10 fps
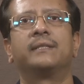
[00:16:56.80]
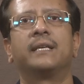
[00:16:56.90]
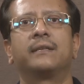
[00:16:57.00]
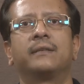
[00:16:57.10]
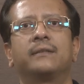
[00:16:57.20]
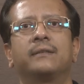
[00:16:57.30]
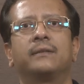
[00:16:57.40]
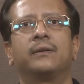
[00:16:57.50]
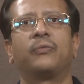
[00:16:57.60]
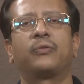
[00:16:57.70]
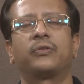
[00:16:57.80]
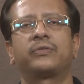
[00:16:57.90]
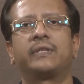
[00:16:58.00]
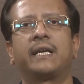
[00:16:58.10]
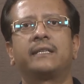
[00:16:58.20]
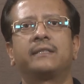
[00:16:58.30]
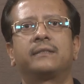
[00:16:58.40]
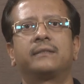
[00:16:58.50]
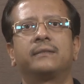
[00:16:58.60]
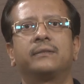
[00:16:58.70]
then of course that
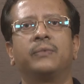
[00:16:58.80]
is